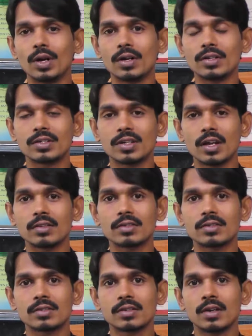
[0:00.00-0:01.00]

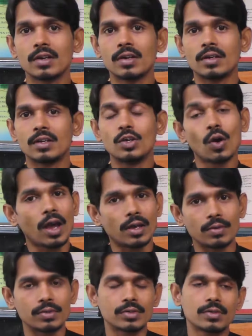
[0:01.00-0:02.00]
understands your
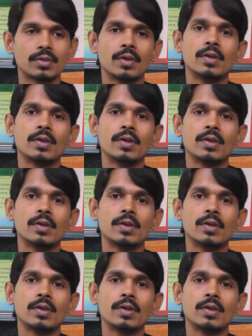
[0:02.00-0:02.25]
language.